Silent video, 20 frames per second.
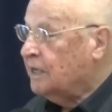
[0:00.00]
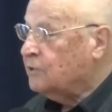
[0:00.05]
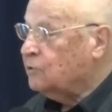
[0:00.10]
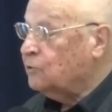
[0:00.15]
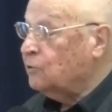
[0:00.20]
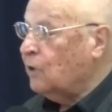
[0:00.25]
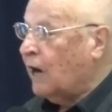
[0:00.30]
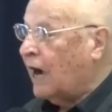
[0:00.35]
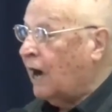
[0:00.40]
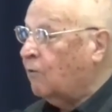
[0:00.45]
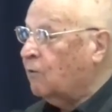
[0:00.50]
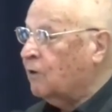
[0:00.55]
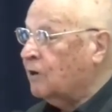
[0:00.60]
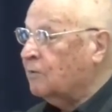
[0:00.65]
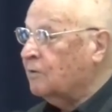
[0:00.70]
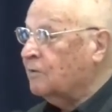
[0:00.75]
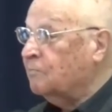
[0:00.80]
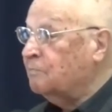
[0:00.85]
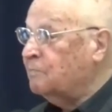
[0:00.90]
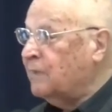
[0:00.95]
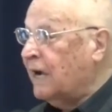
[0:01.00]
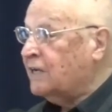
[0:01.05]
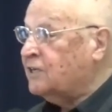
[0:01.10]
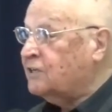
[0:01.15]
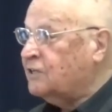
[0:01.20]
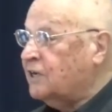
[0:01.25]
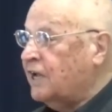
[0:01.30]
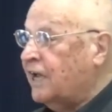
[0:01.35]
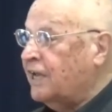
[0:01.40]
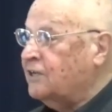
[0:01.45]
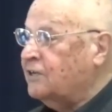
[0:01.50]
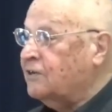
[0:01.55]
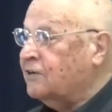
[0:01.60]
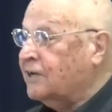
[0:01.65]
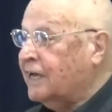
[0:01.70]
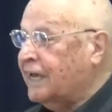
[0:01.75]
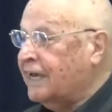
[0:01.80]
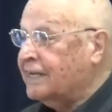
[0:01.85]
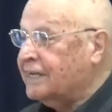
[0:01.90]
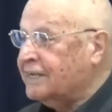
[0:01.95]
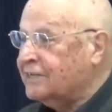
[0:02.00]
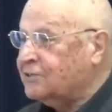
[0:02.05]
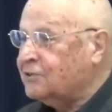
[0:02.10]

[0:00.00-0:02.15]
To our much educated